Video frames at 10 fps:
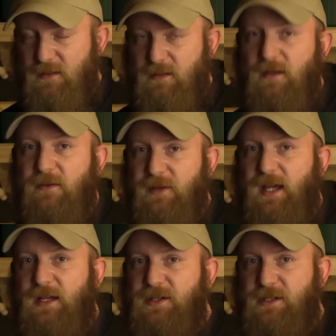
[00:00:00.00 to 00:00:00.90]
out a
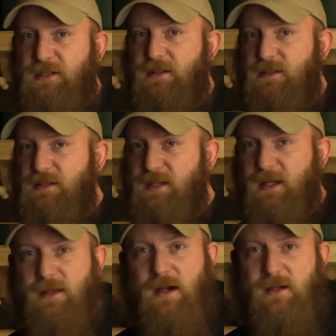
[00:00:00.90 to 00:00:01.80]
notification
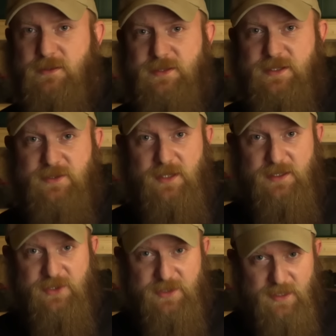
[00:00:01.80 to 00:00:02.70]
saying Congress is
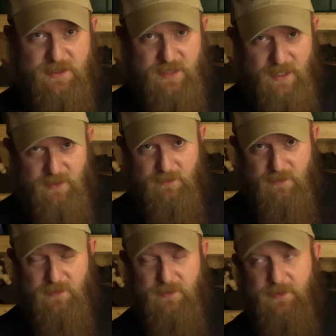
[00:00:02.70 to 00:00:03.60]
trying to shut us down.
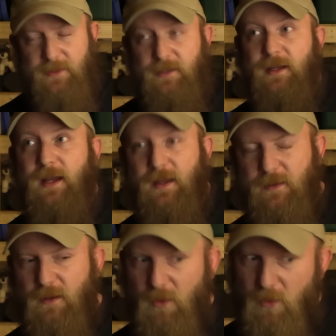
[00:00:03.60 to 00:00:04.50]
And
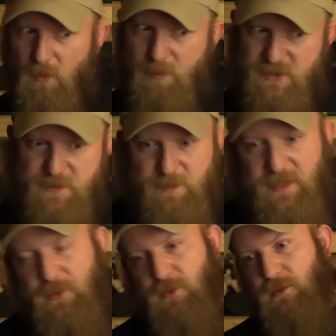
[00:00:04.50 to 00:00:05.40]
then a whole bunch of
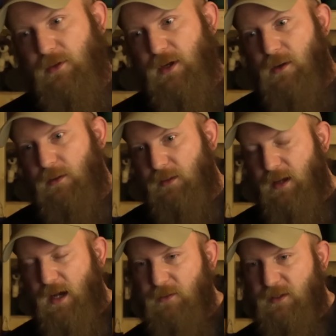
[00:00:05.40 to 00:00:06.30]
people called
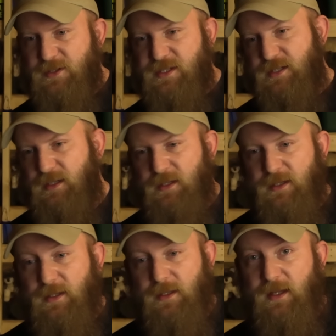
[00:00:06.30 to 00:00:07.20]
Congress.
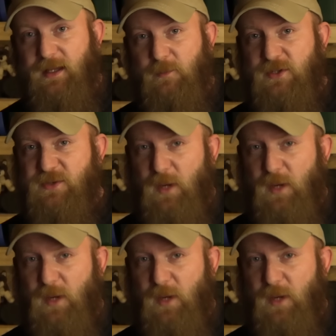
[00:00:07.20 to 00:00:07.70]
And it was